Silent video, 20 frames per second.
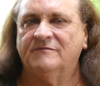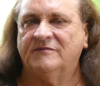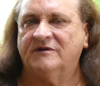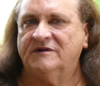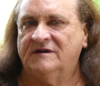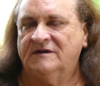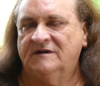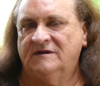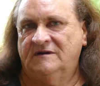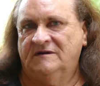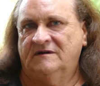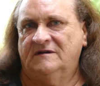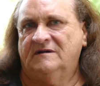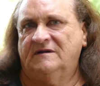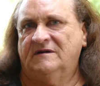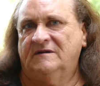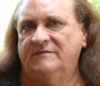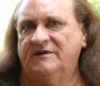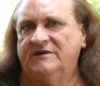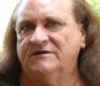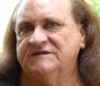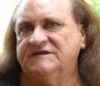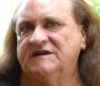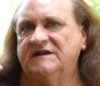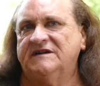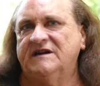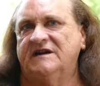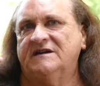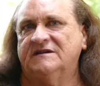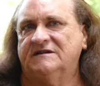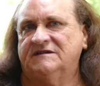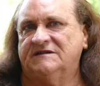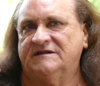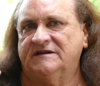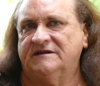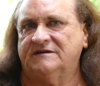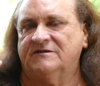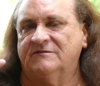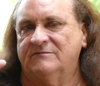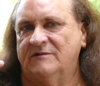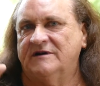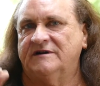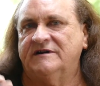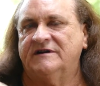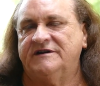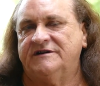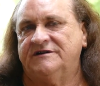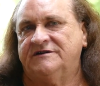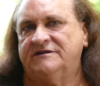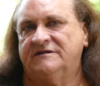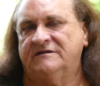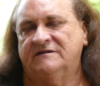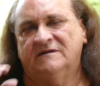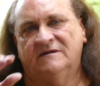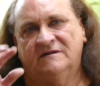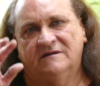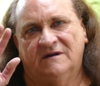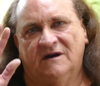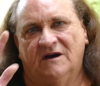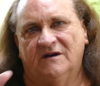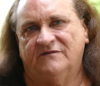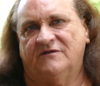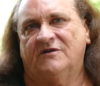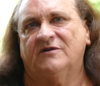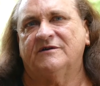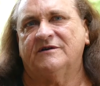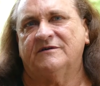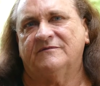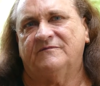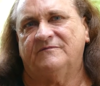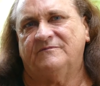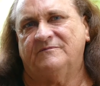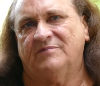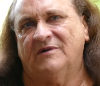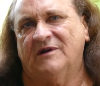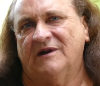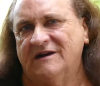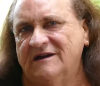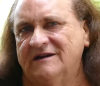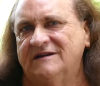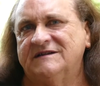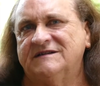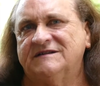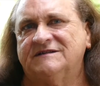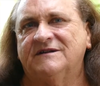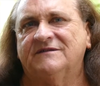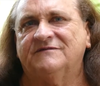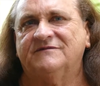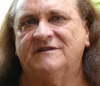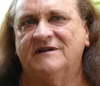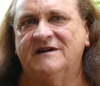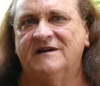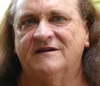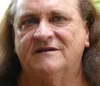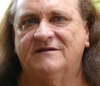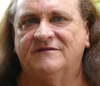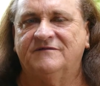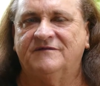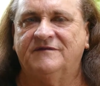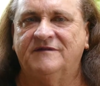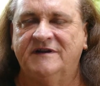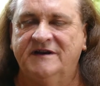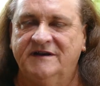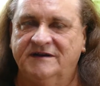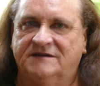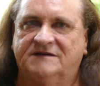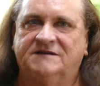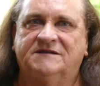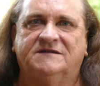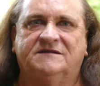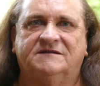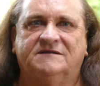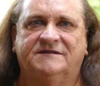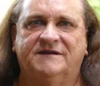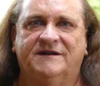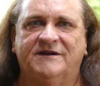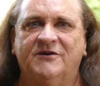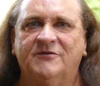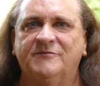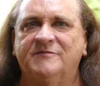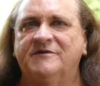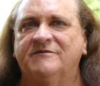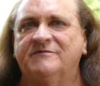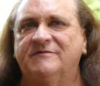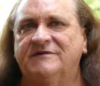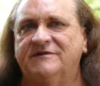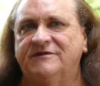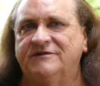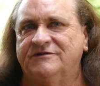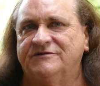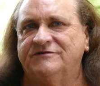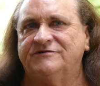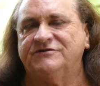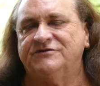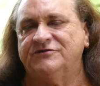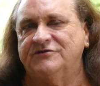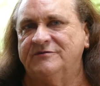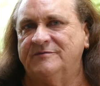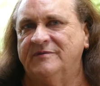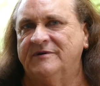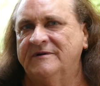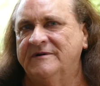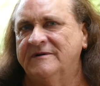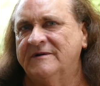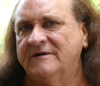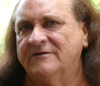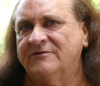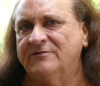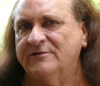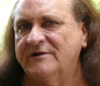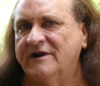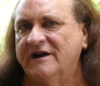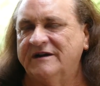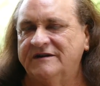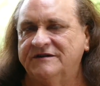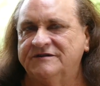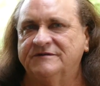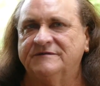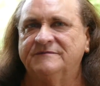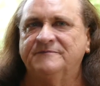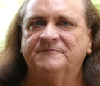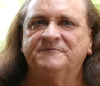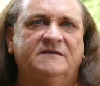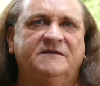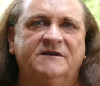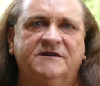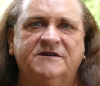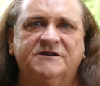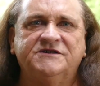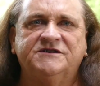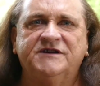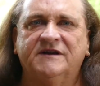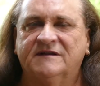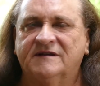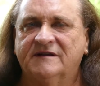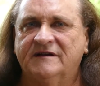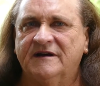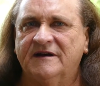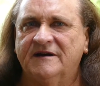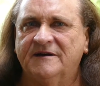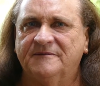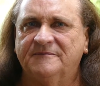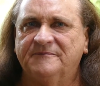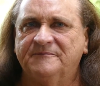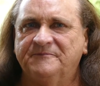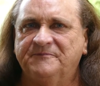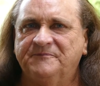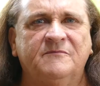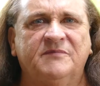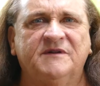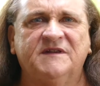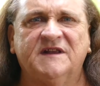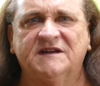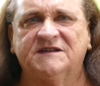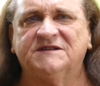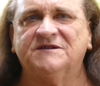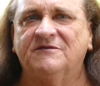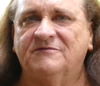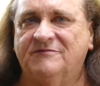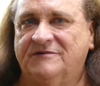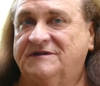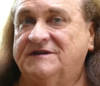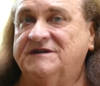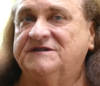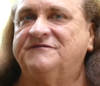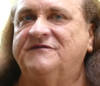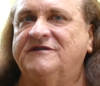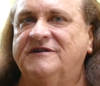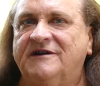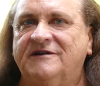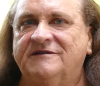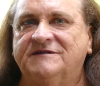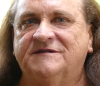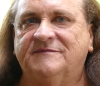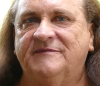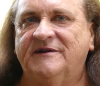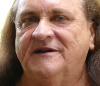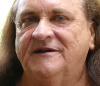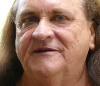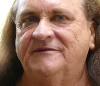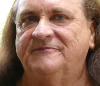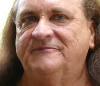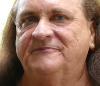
But because they tend to stick to one niche. I've got a playlist I've done of hints to help you with your YouTube creation. You can check that out, but that's not what this video is about.